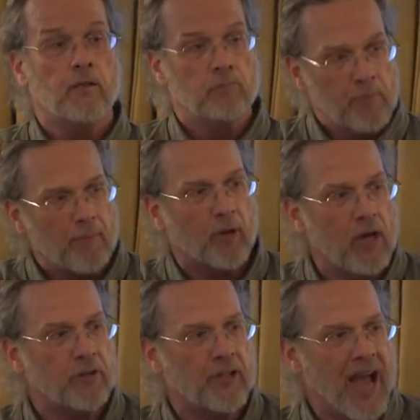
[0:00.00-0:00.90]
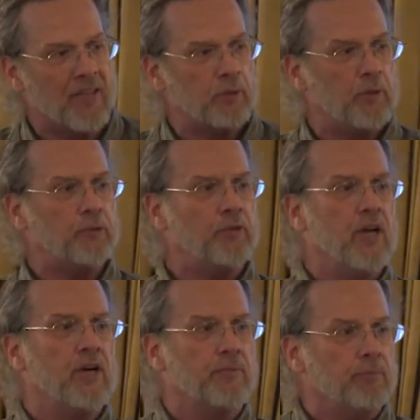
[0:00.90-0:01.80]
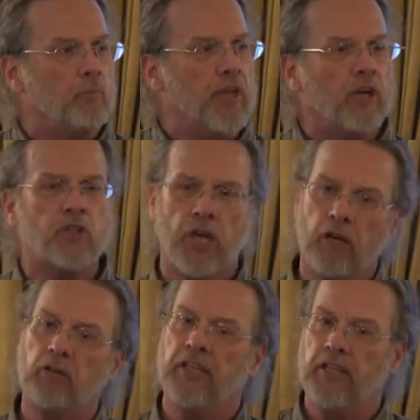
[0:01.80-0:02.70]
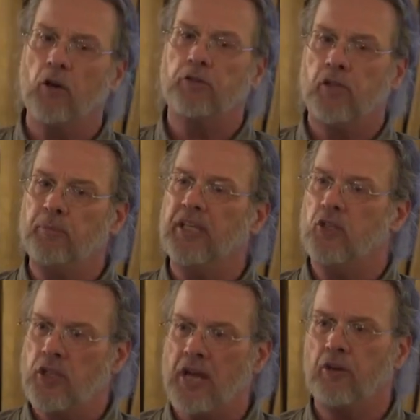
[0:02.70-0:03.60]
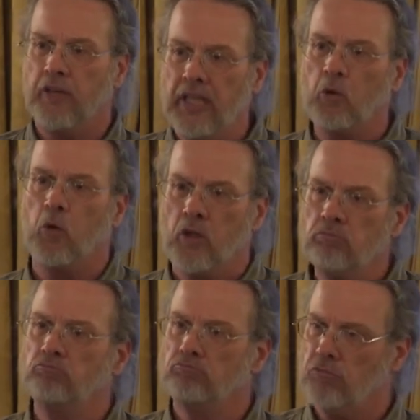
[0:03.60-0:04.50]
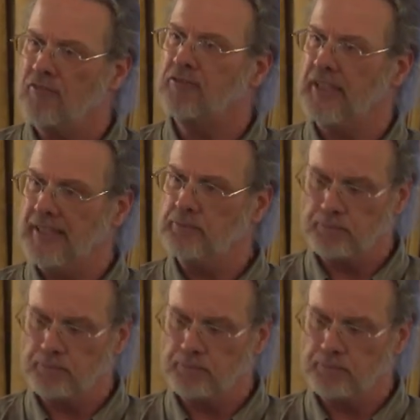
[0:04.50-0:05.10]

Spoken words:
Remember hunter-gatherers? They're generally known to be gender equal, roughly.